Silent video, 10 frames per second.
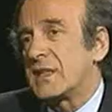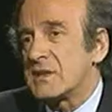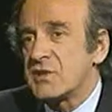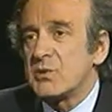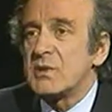
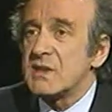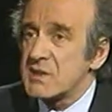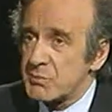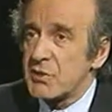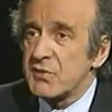others do, and
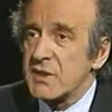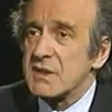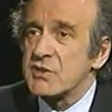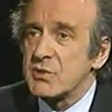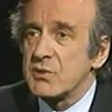it's perfect,
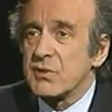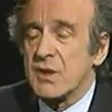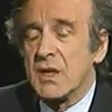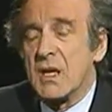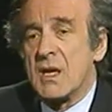it's good.
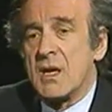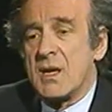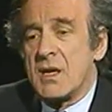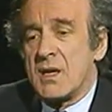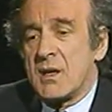
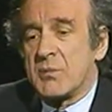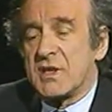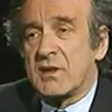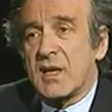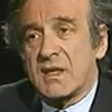
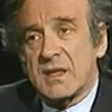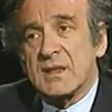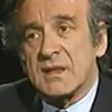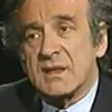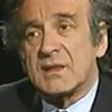But I
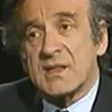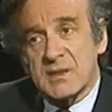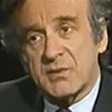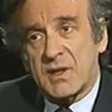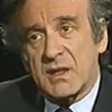can
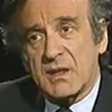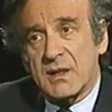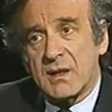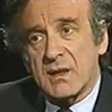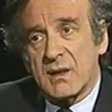testify
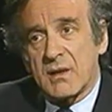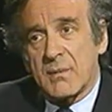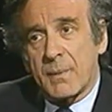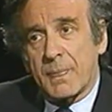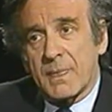
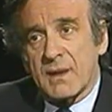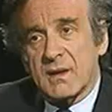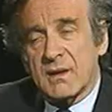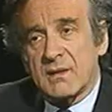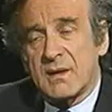
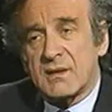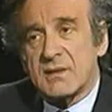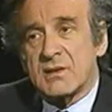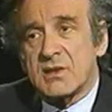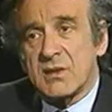that
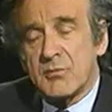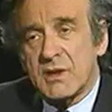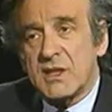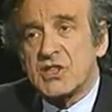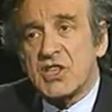
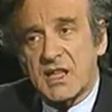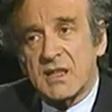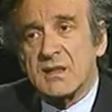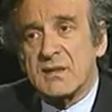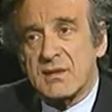when a
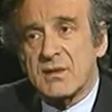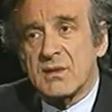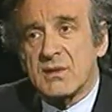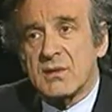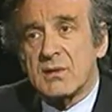child,
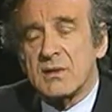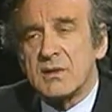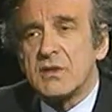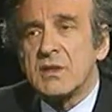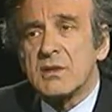or
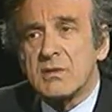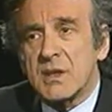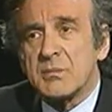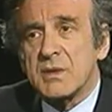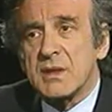even a grown-up,